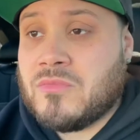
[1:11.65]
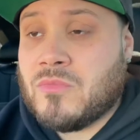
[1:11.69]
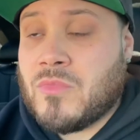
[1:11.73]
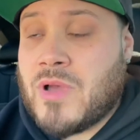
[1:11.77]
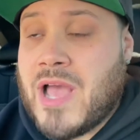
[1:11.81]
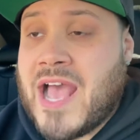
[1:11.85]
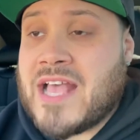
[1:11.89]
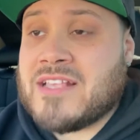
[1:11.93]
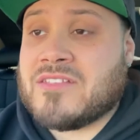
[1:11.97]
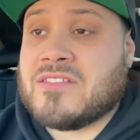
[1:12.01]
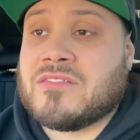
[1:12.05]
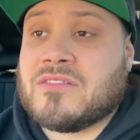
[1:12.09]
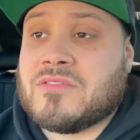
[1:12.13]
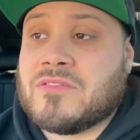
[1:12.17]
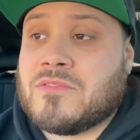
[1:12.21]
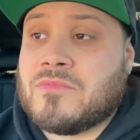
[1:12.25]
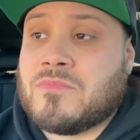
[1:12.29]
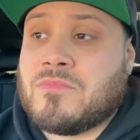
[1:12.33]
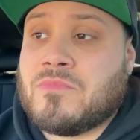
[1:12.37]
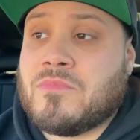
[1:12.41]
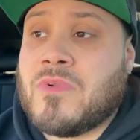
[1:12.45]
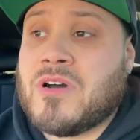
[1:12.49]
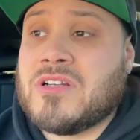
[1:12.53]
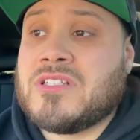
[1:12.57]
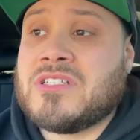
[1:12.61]
as
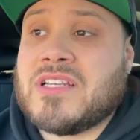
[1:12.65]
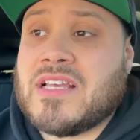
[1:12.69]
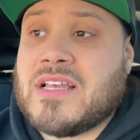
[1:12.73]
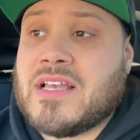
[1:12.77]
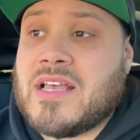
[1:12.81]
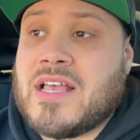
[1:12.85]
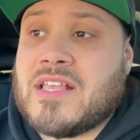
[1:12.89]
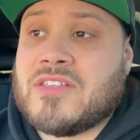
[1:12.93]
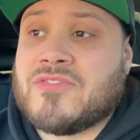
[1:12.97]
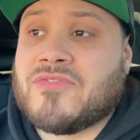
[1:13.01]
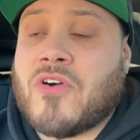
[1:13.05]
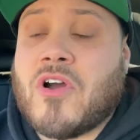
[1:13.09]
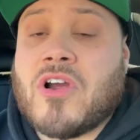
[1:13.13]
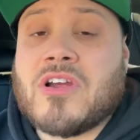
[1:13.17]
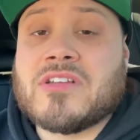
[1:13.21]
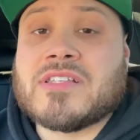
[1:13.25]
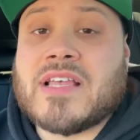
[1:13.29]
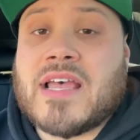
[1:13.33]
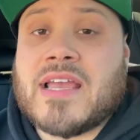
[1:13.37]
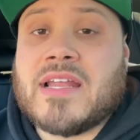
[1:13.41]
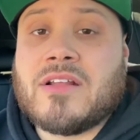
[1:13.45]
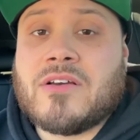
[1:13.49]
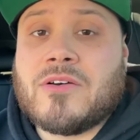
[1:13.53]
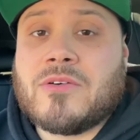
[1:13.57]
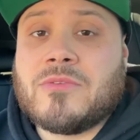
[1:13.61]
far as
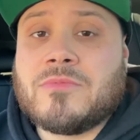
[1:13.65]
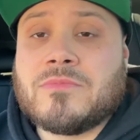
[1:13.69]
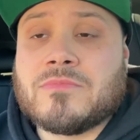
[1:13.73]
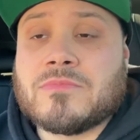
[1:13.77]
I know,